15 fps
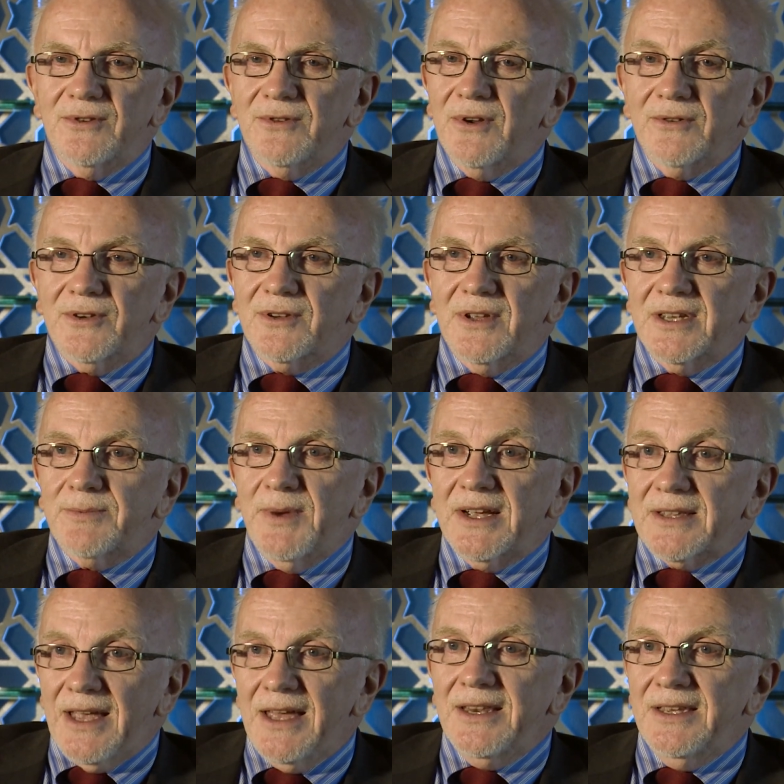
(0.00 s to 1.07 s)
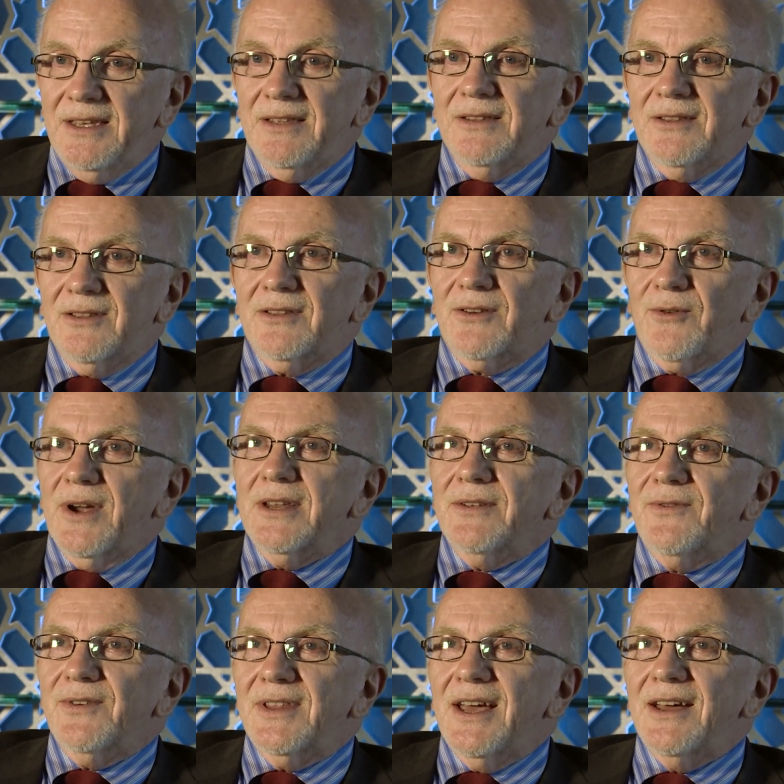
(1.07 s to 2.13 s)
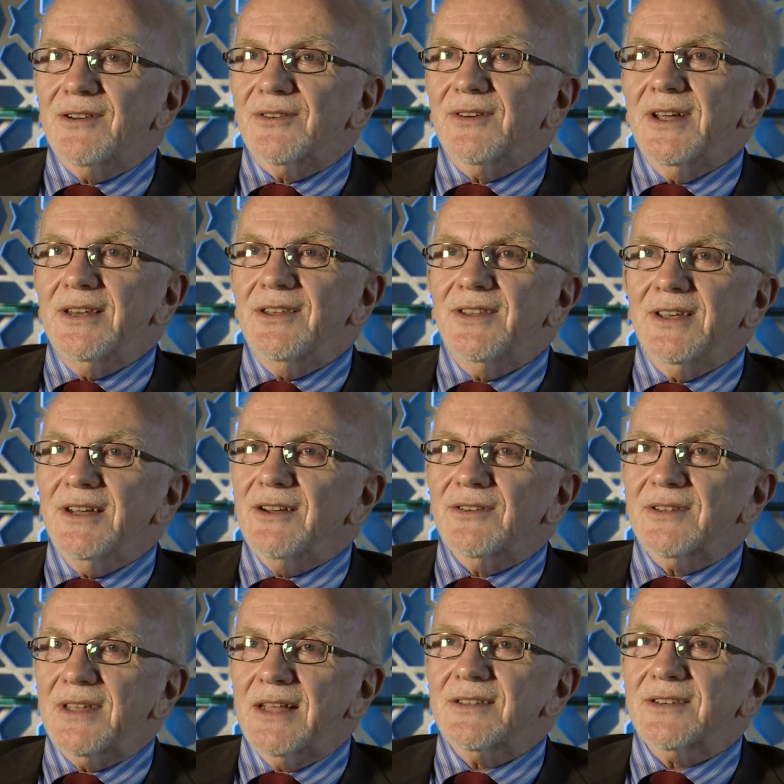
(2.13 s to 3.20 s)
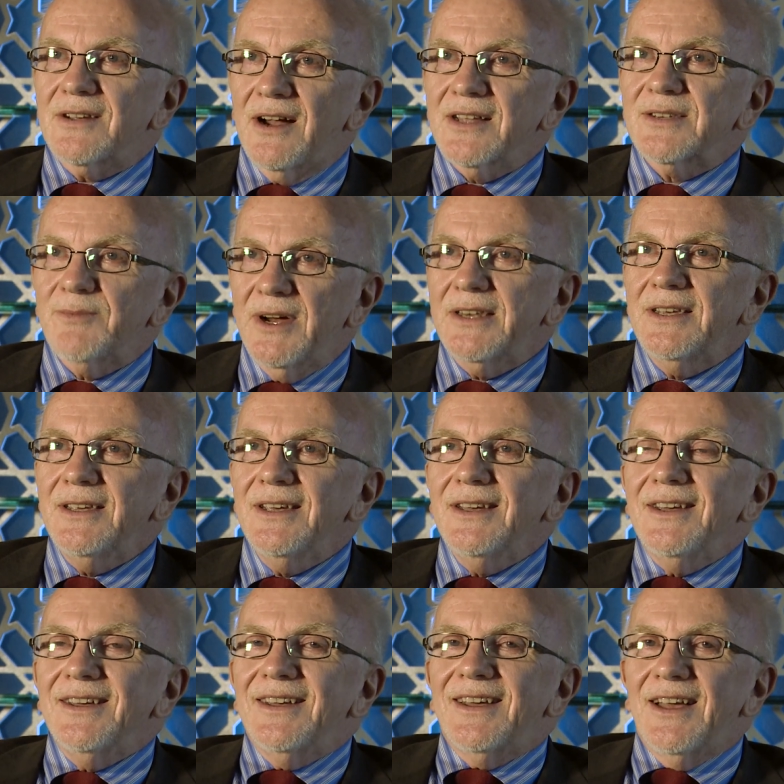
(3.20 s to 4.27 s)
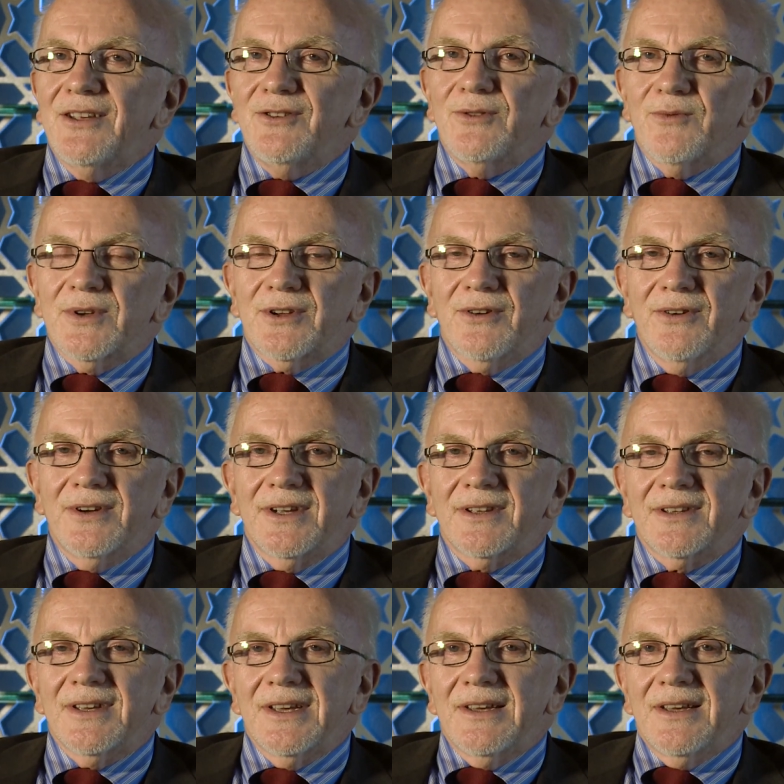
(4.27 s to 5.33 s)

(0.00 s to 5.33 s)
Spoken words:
You don't expect any credit for that or anything else. That's God's money, and you return it.